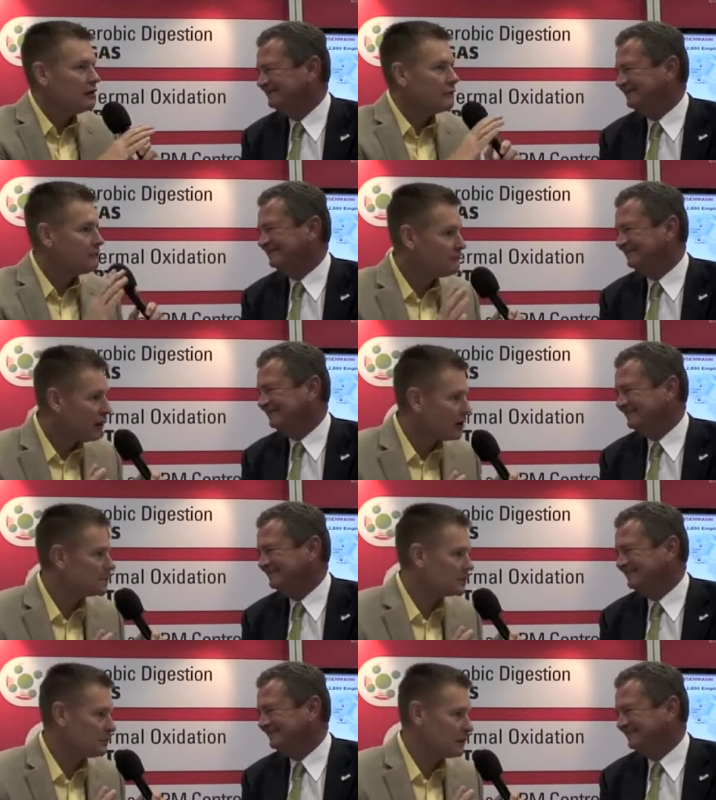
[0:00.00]
Speaker 1: farm
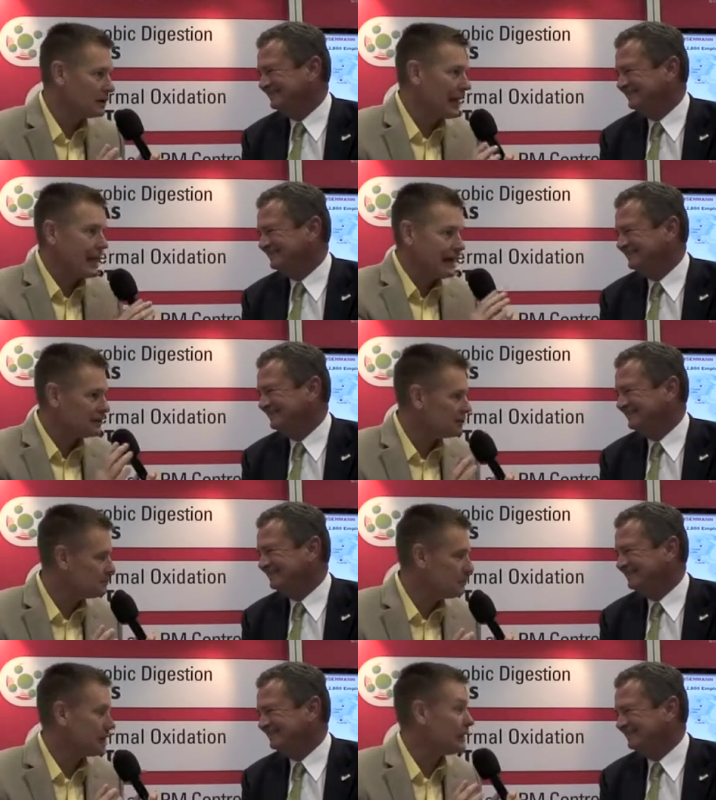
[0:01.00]
support, ag
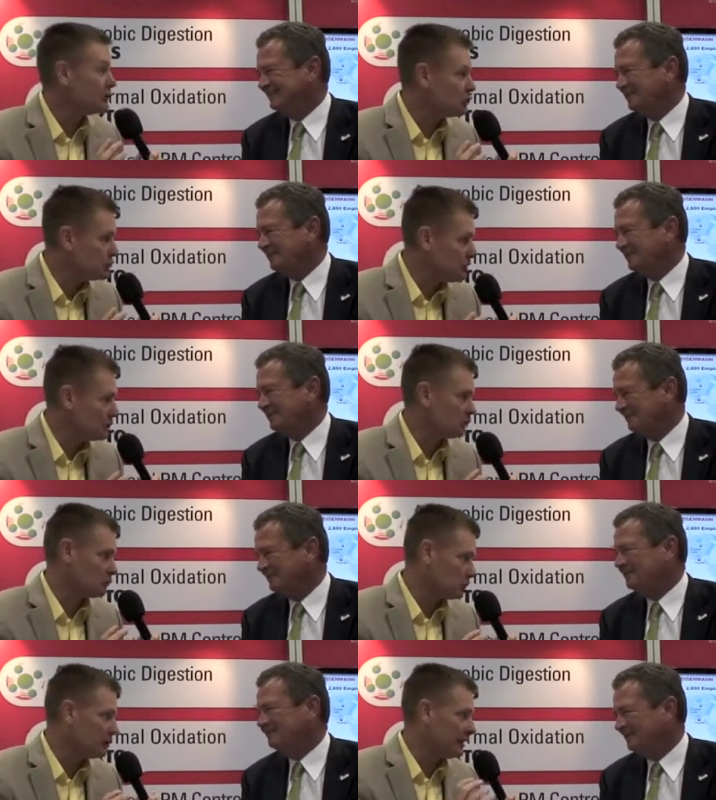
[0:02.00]
support in general,
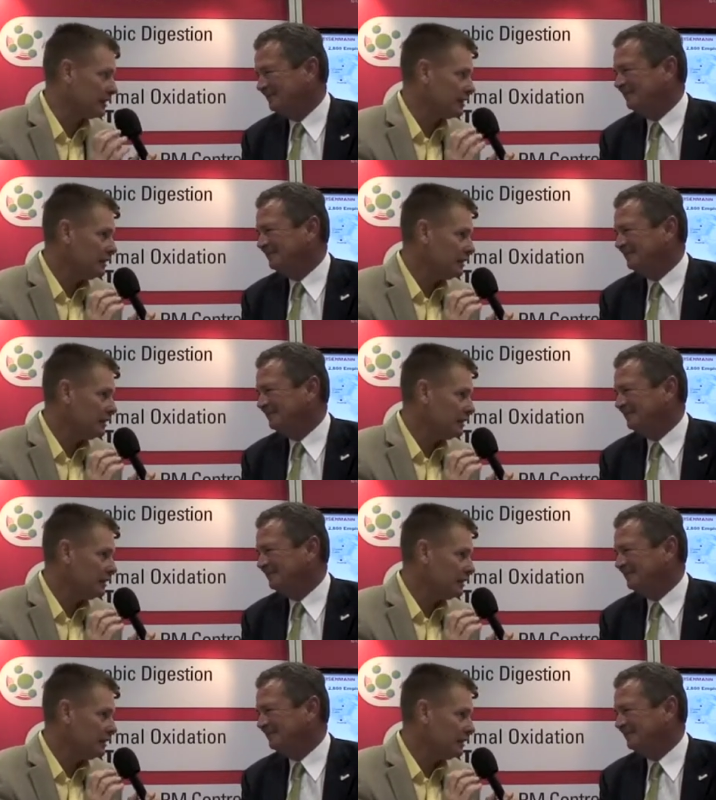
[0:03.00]
really